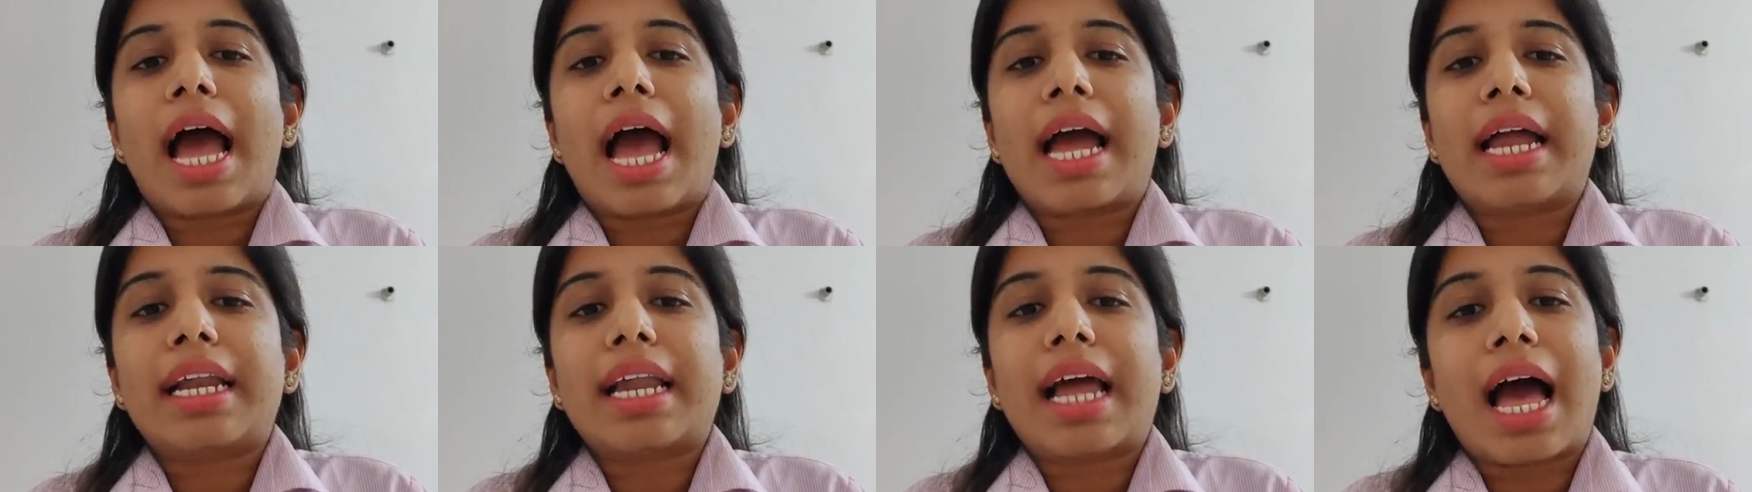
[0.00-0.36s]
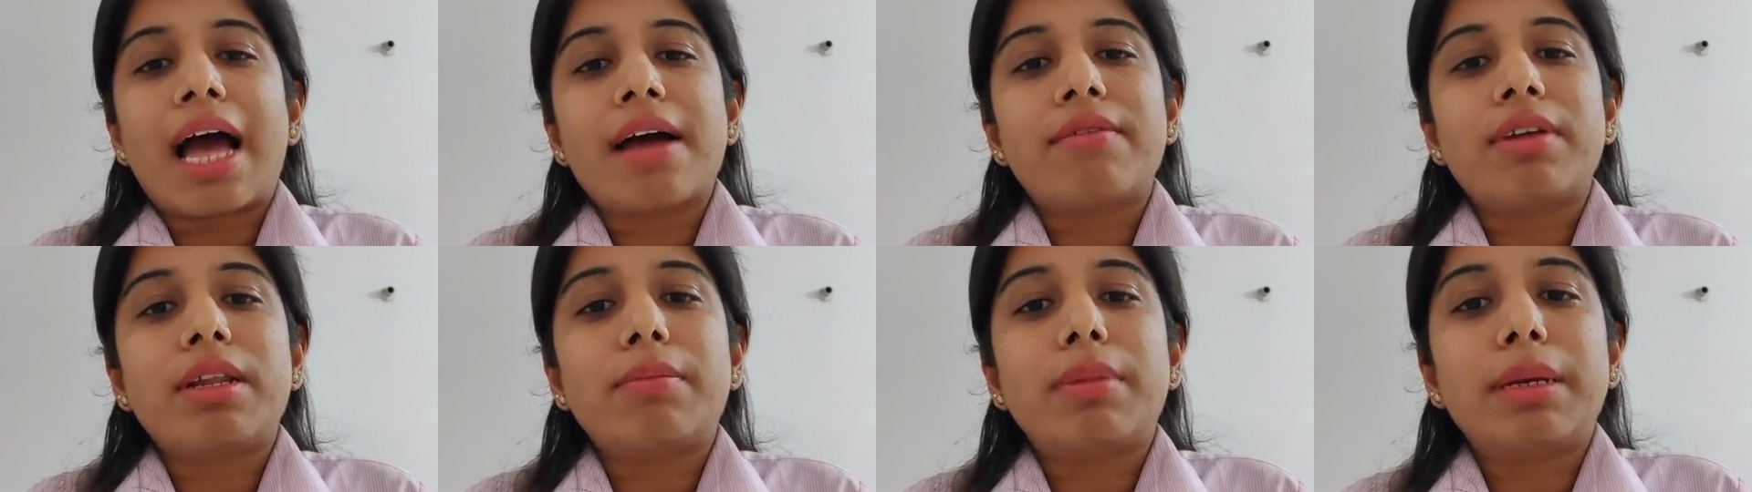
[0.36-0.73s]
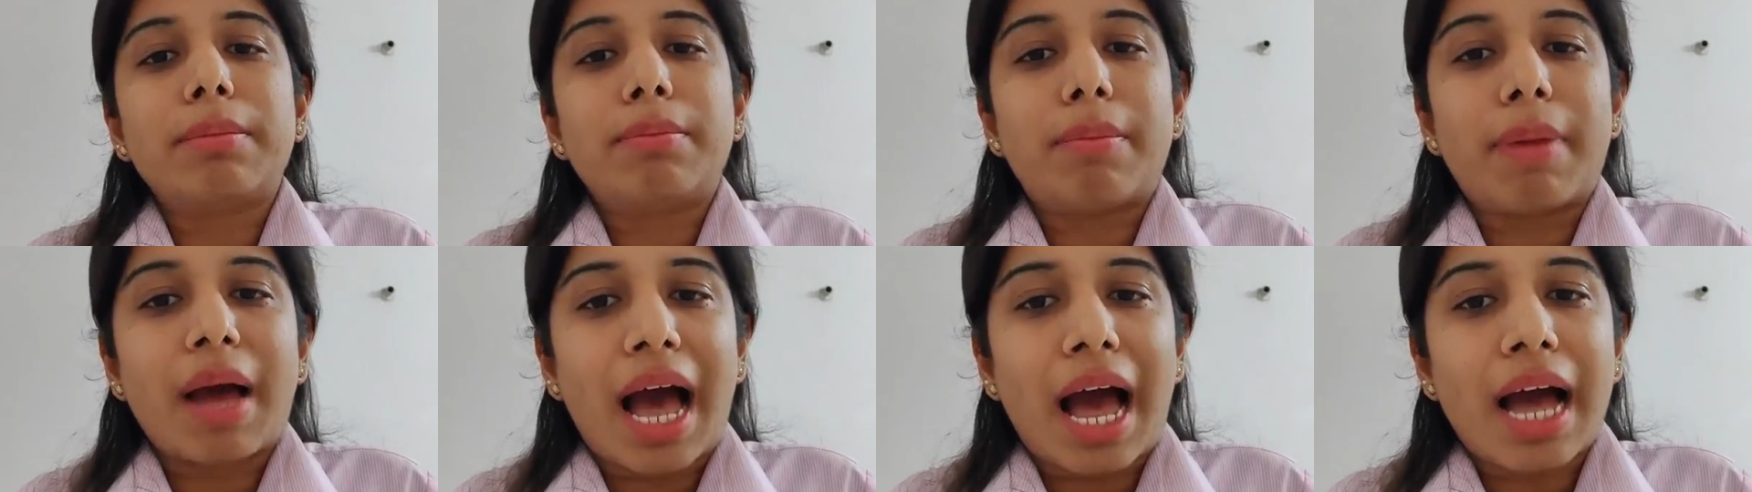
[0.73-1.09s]
and I will
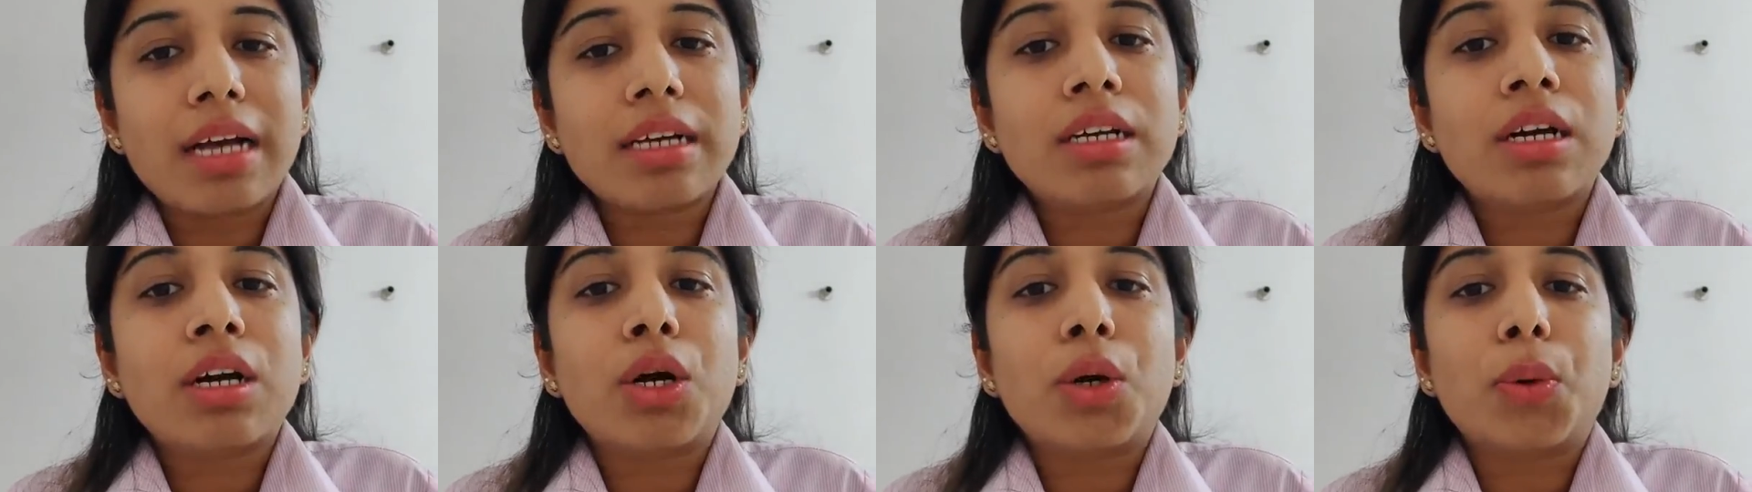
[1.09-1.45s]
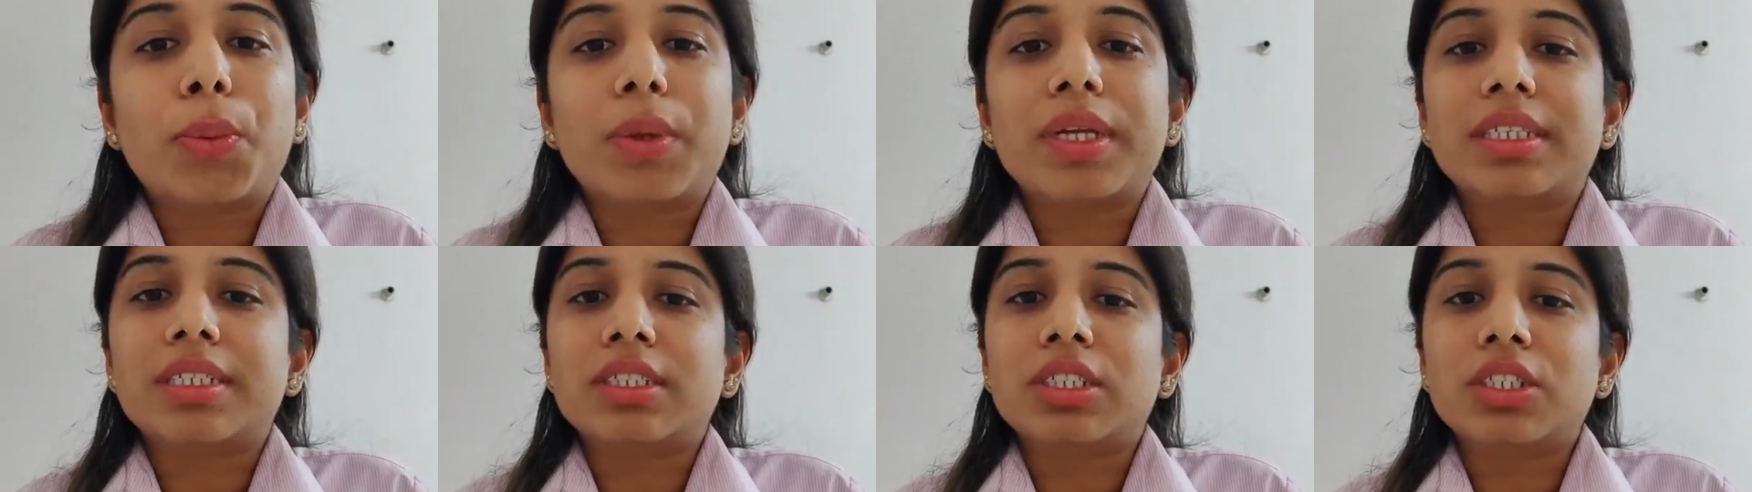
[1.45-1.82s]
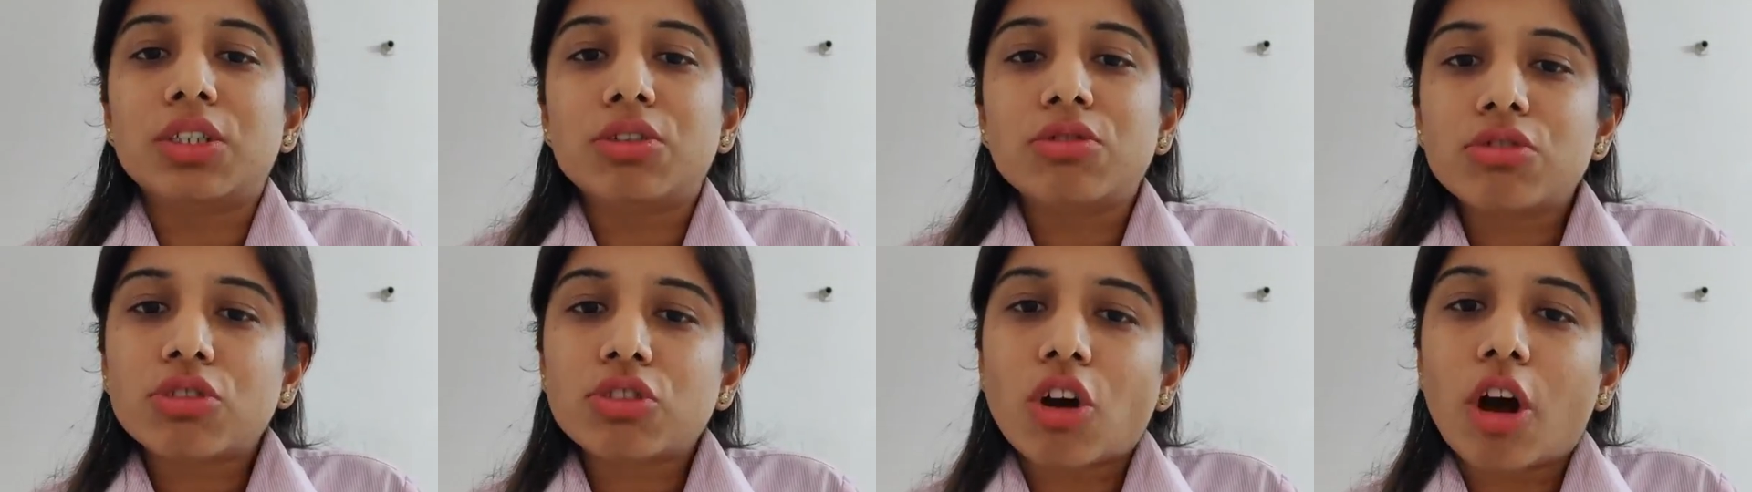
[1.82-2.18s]
be back with a
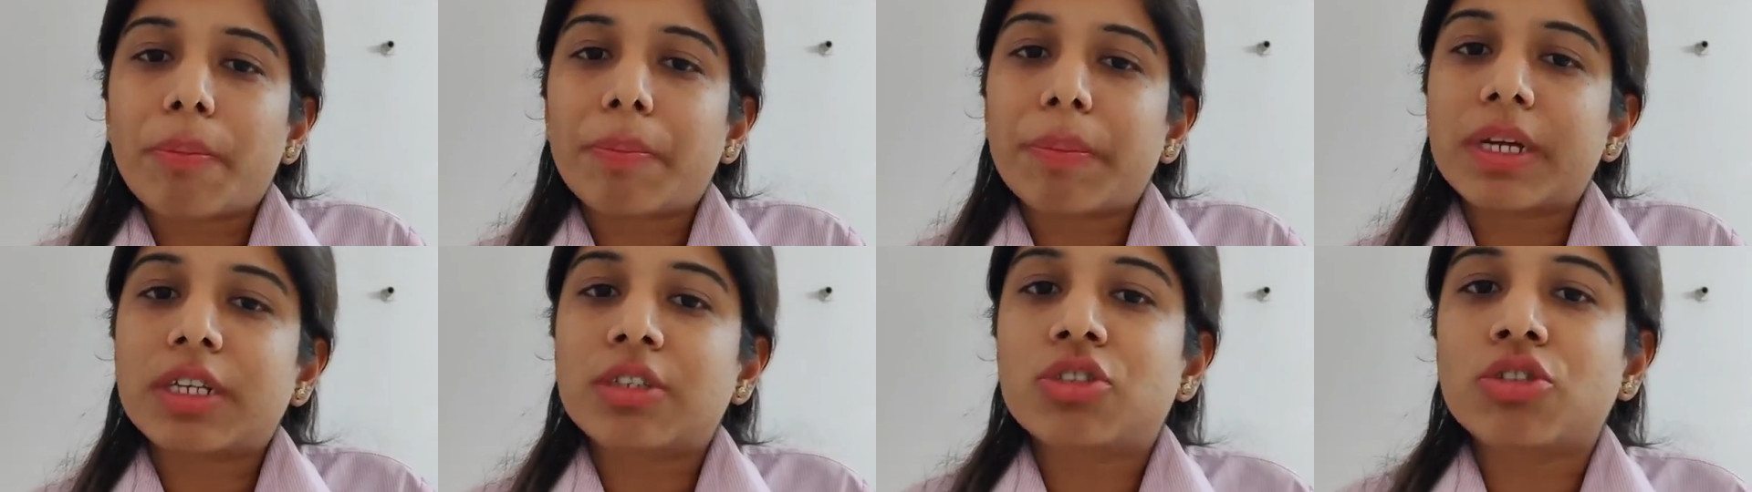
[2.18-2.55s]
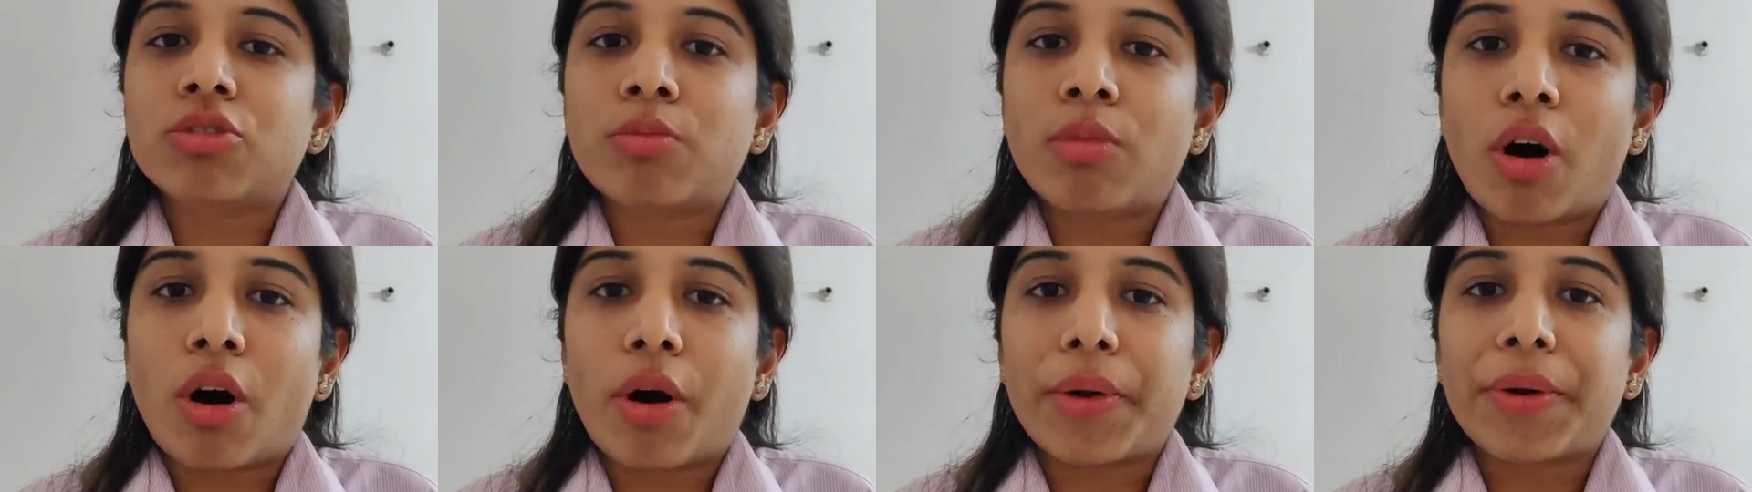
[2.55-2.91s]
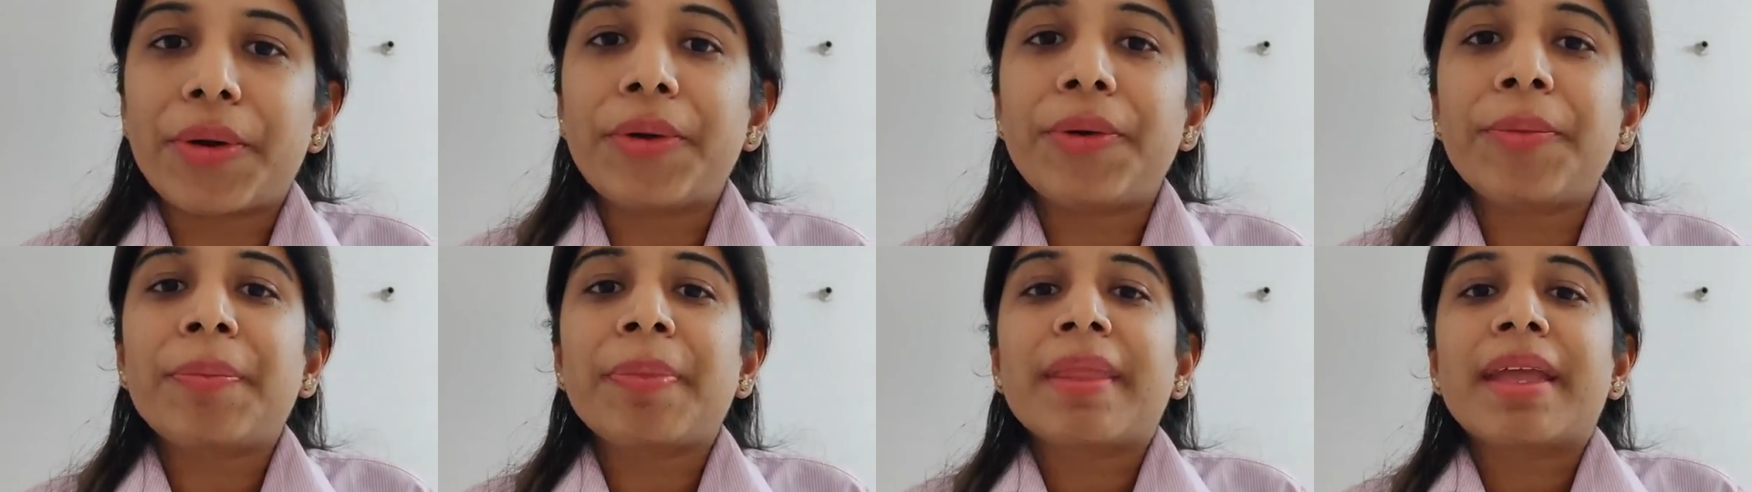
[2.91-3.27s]
new topic
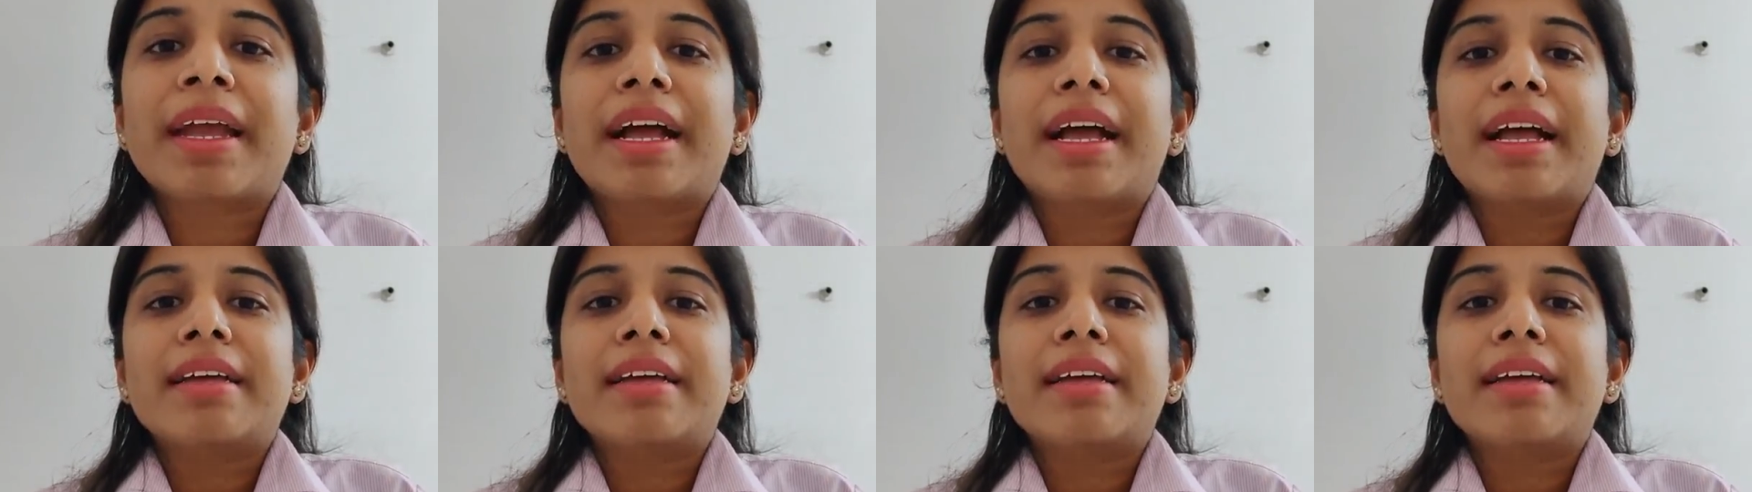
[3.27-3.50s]
tomorrow.